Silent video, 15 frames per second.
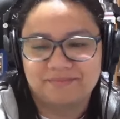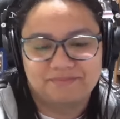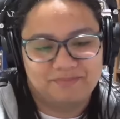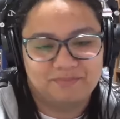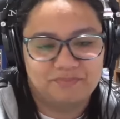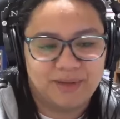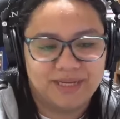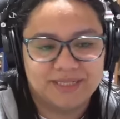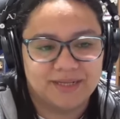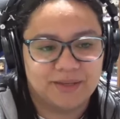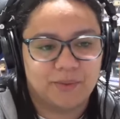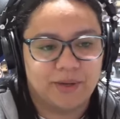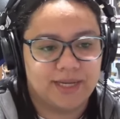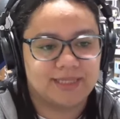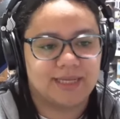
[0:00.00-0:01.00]
Basically
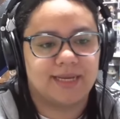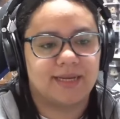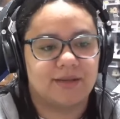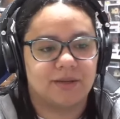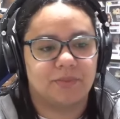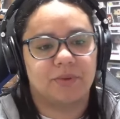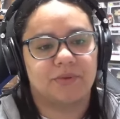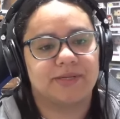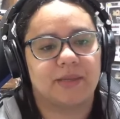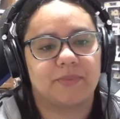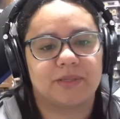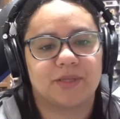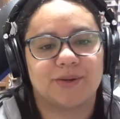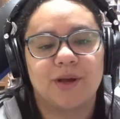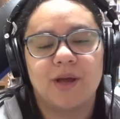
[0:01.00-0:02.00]
what I said in the previous
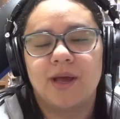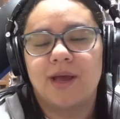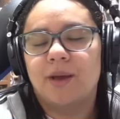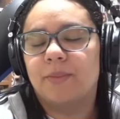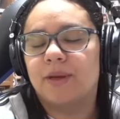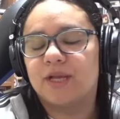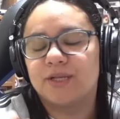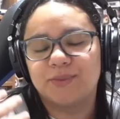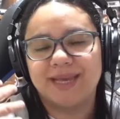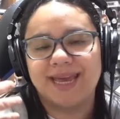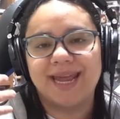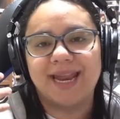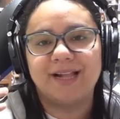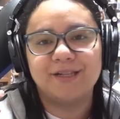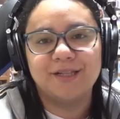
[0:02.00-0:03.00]
episode. Because we
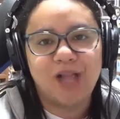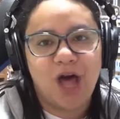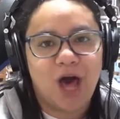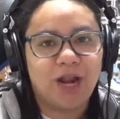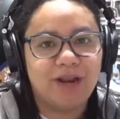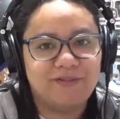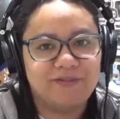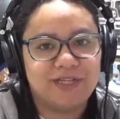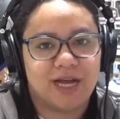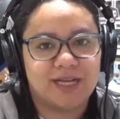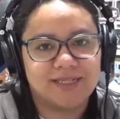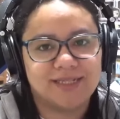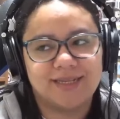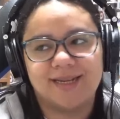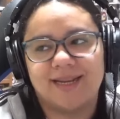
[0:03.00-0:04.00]
get a lot of
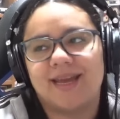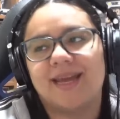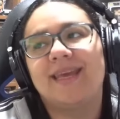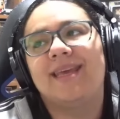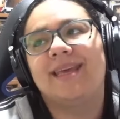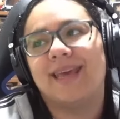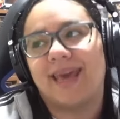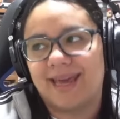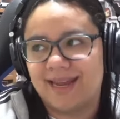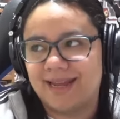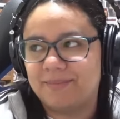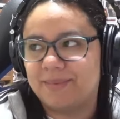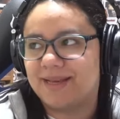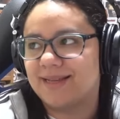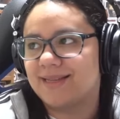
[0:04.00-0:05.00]
Dawson, and I get it
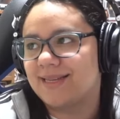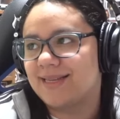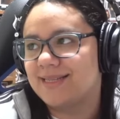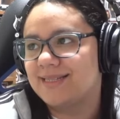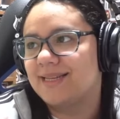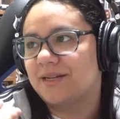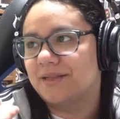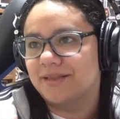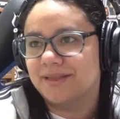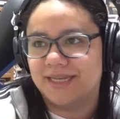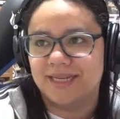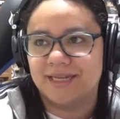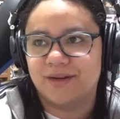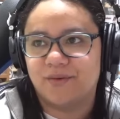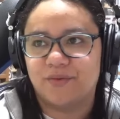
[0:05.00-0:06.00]
because he's the
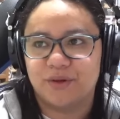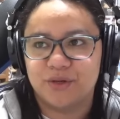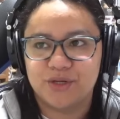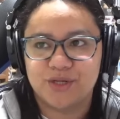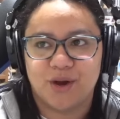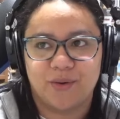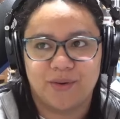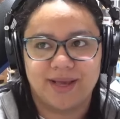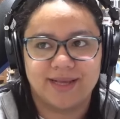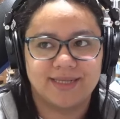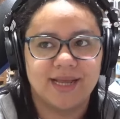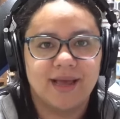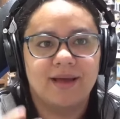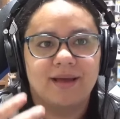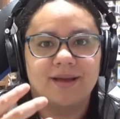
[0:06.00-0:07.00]
lead of the show, is
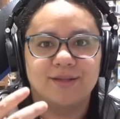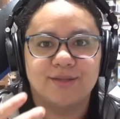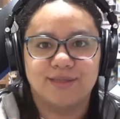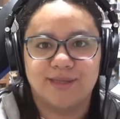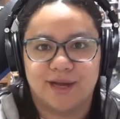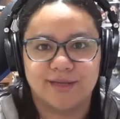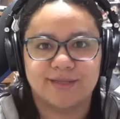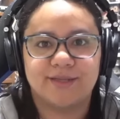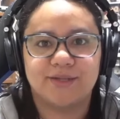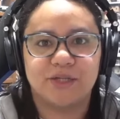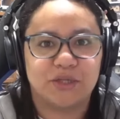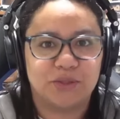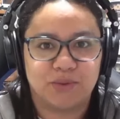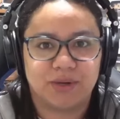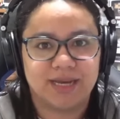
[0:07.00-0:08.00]

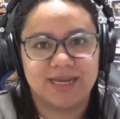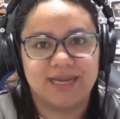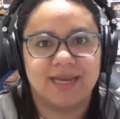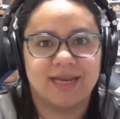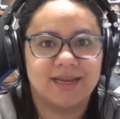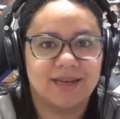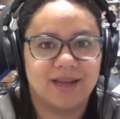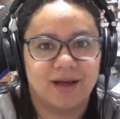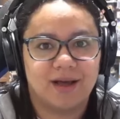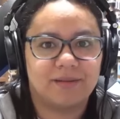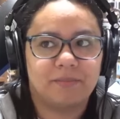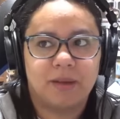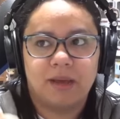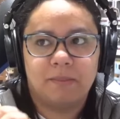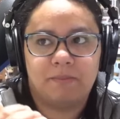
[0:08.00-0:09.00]
Dawson's Creek,
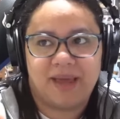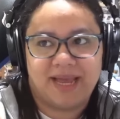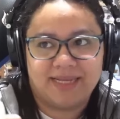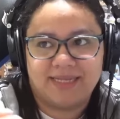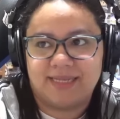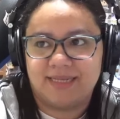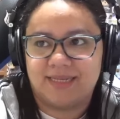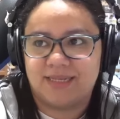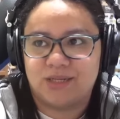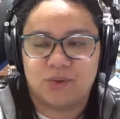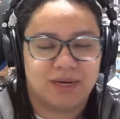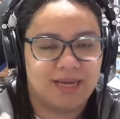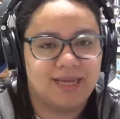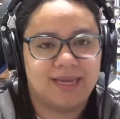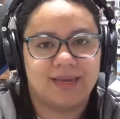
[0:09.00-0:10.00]
not Pacey's
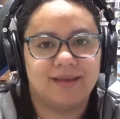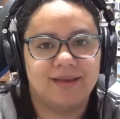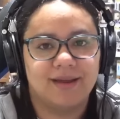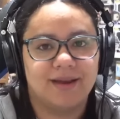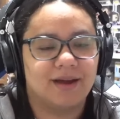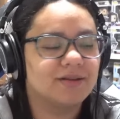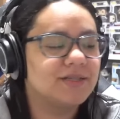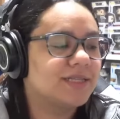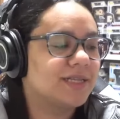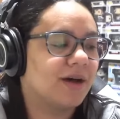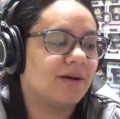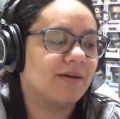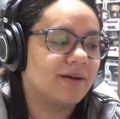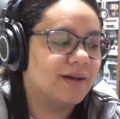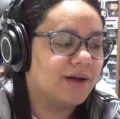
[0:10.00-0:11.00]
Creek, you know,
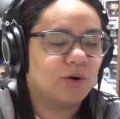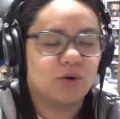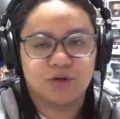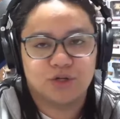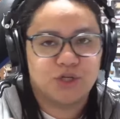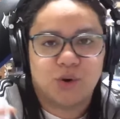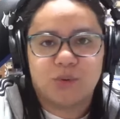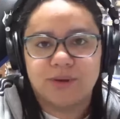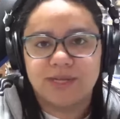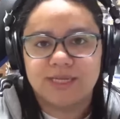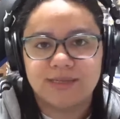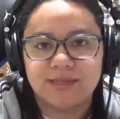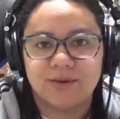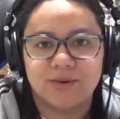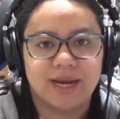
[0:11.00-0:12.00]
so, or
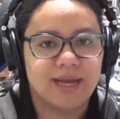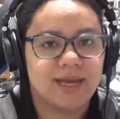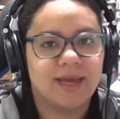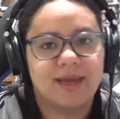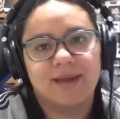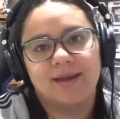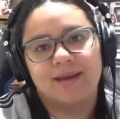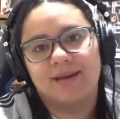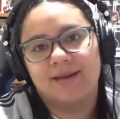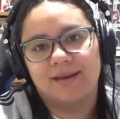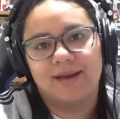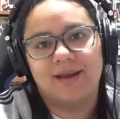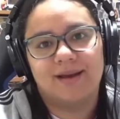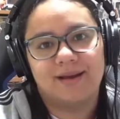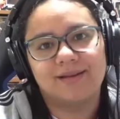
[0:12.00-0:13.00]
Joey's Creek.
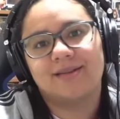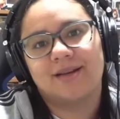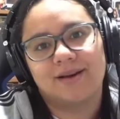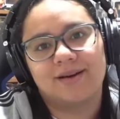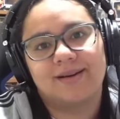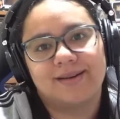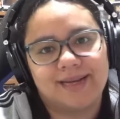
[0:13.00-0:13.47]
Yeah, so I